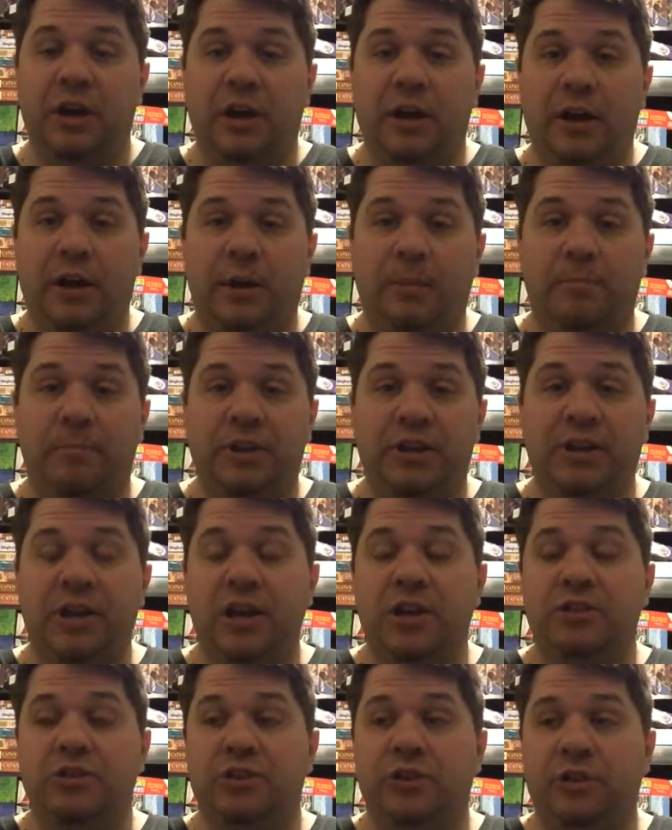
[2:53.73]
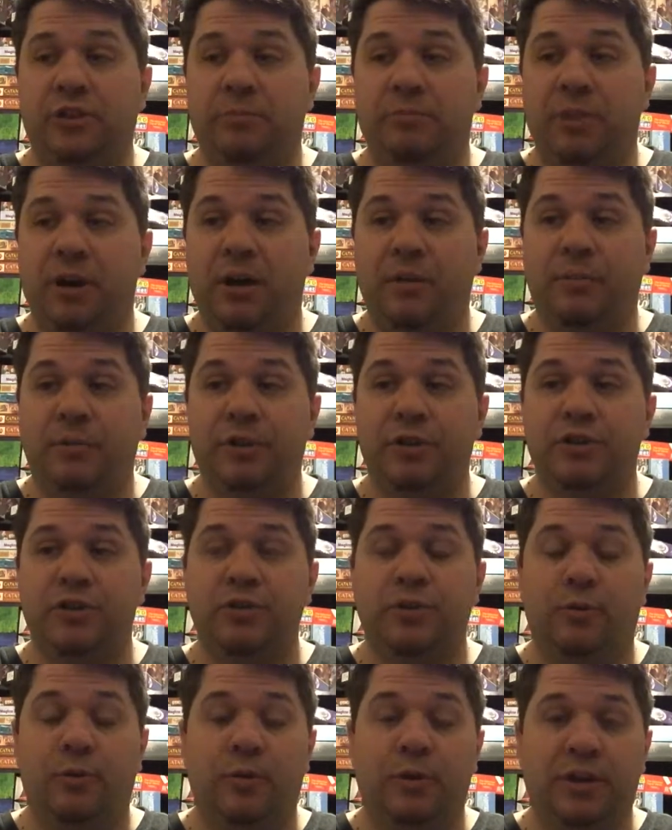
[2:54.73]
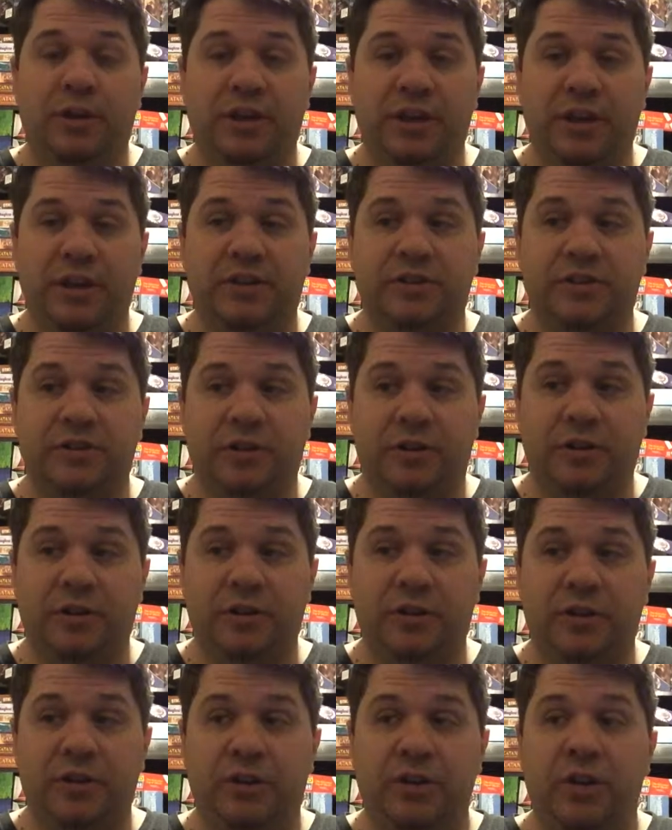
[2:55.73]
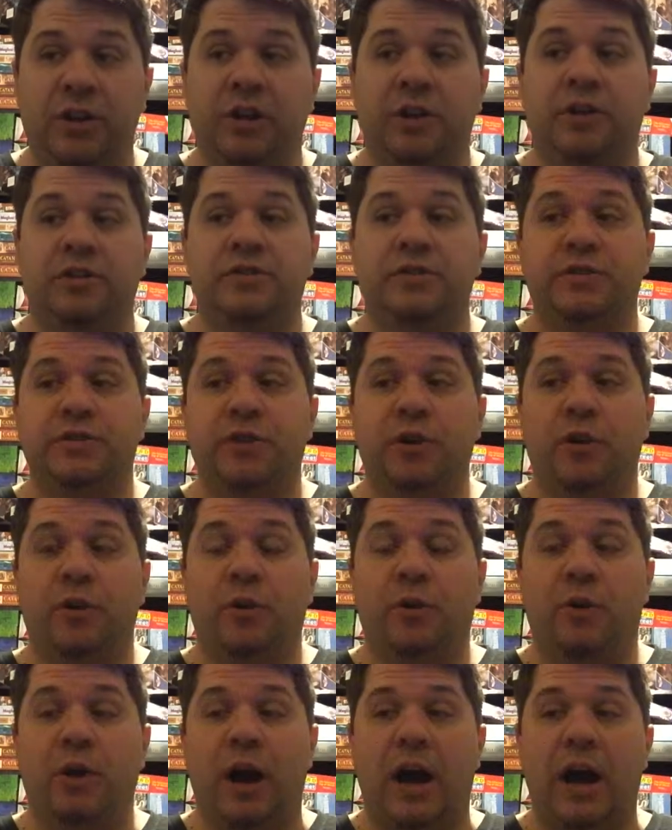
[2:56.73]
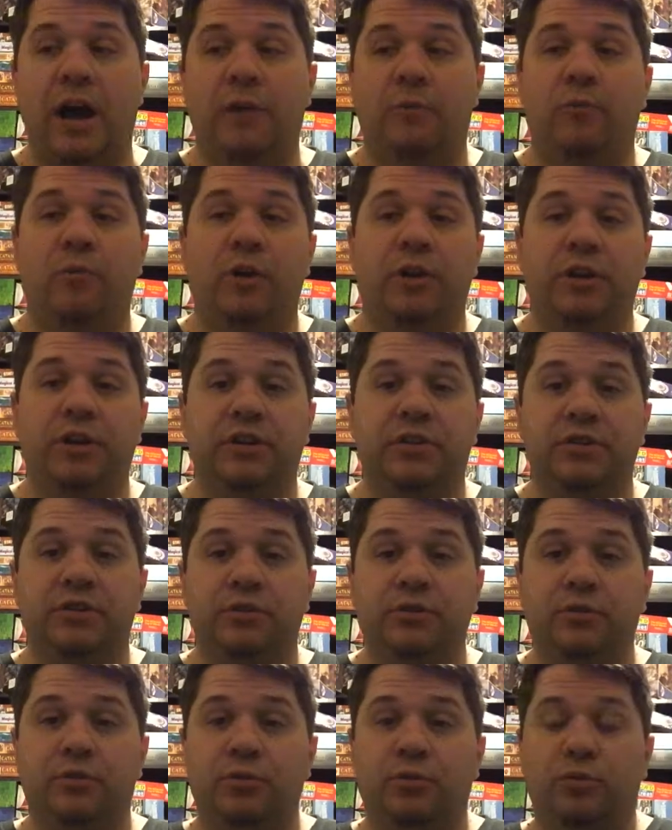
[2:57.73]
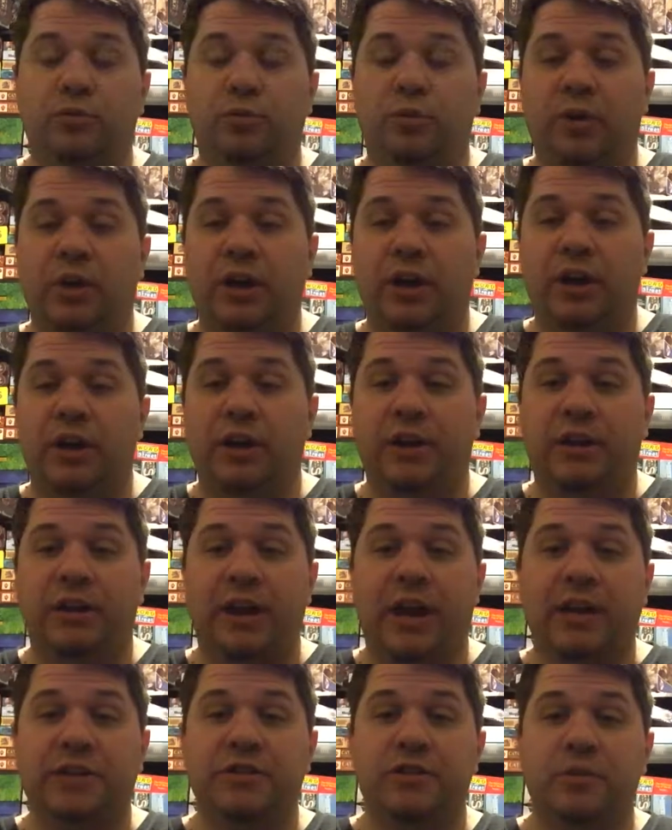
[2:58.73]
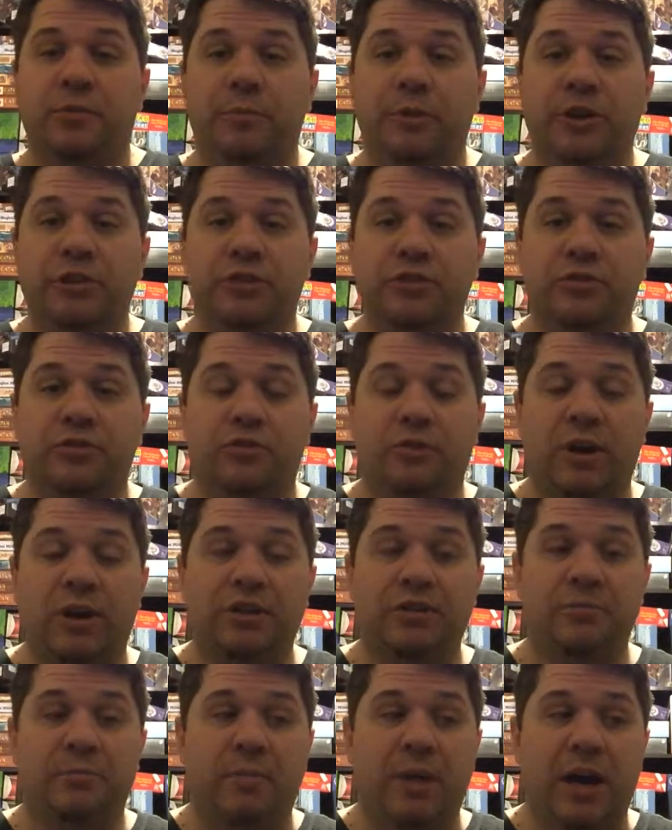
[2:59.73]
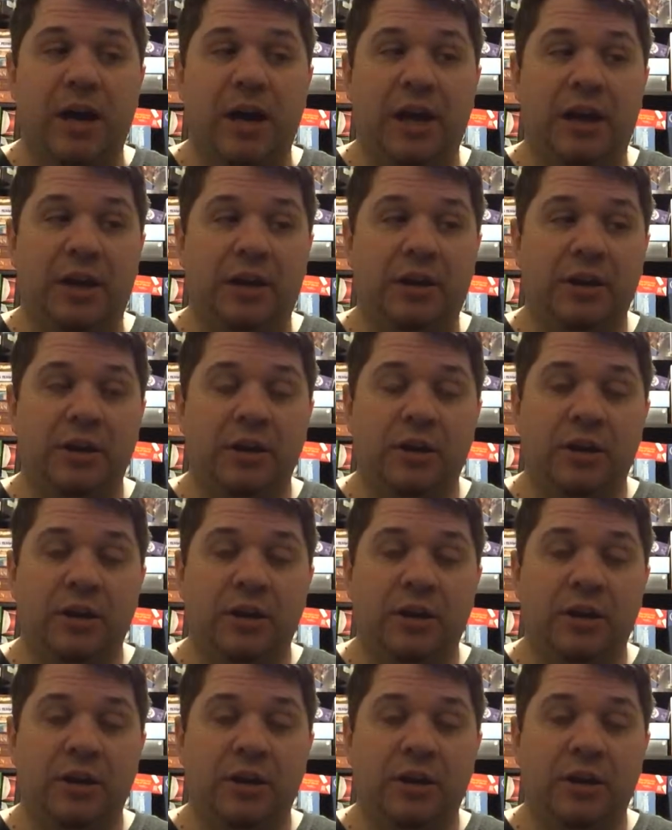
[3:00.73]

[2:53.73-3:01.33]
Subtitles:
potentially published or kickstarted. So I wanted to not so much stretch my